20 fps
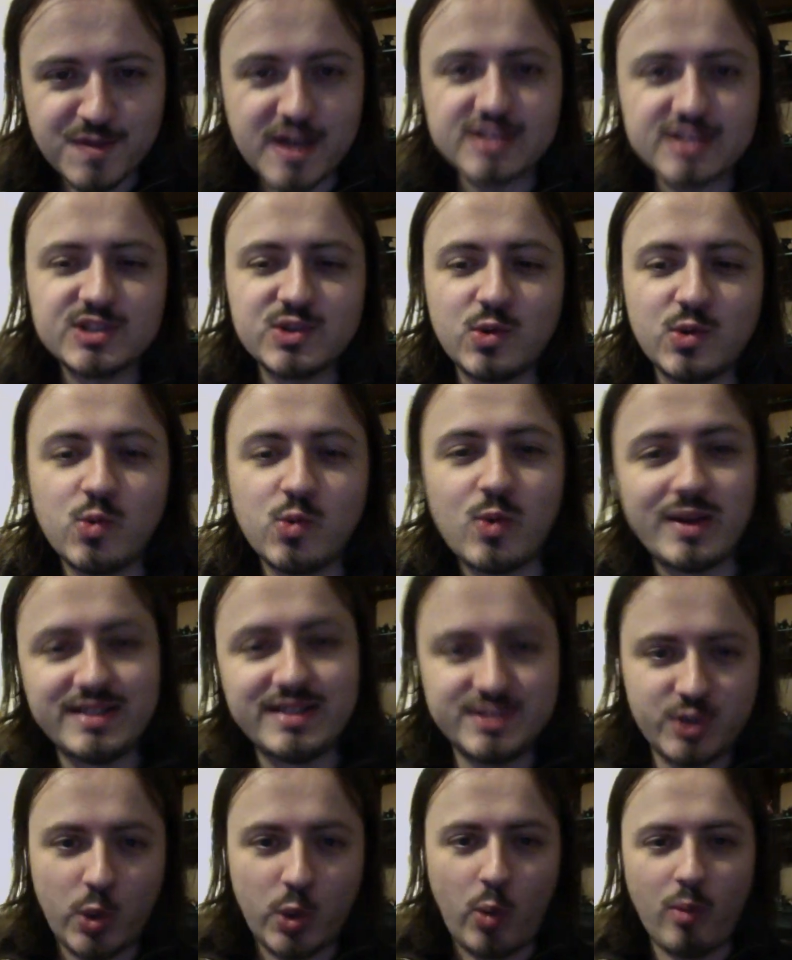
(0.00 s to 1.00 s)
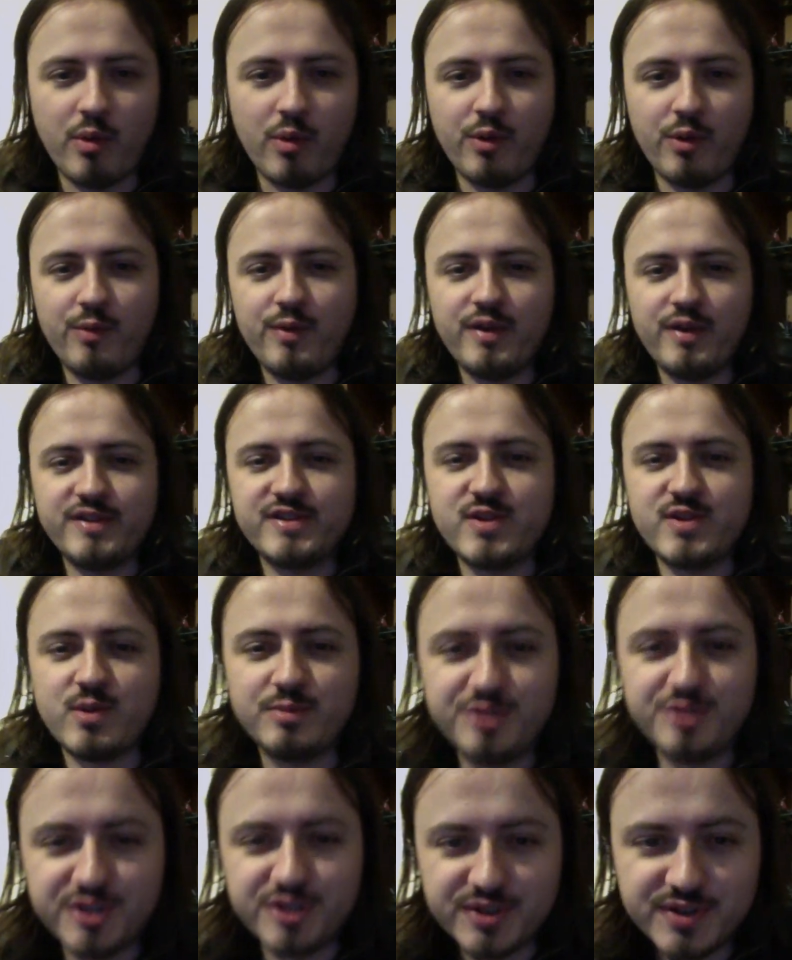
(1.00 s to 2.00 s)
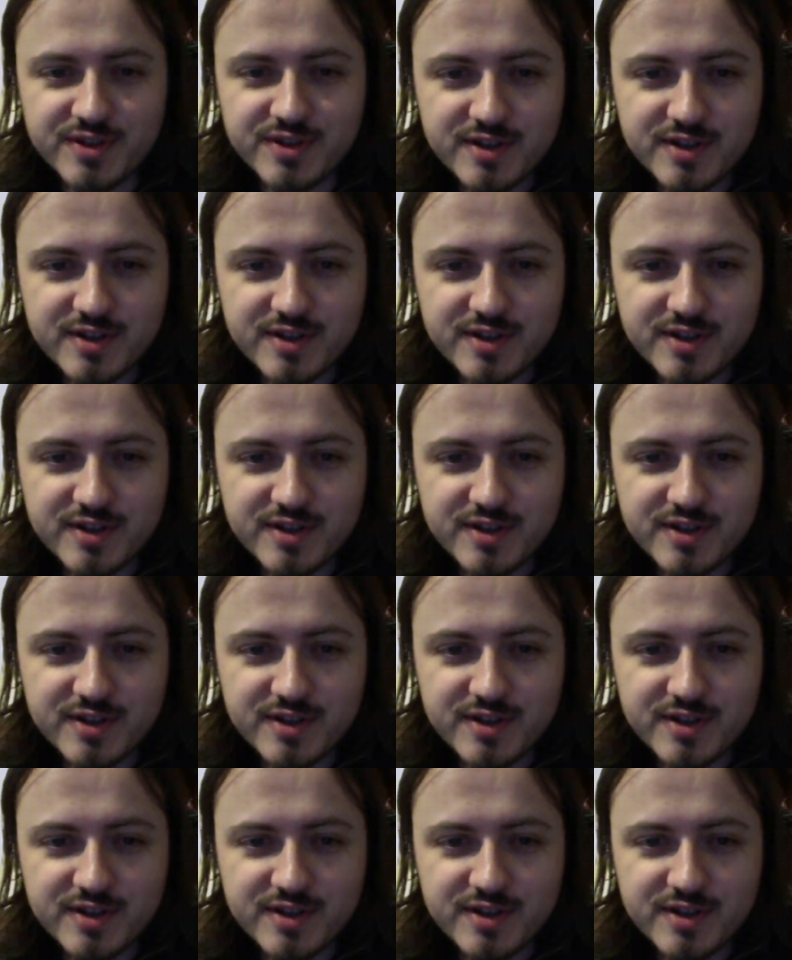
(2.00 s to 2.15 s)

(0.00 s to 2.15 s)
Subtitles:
always doable as an option.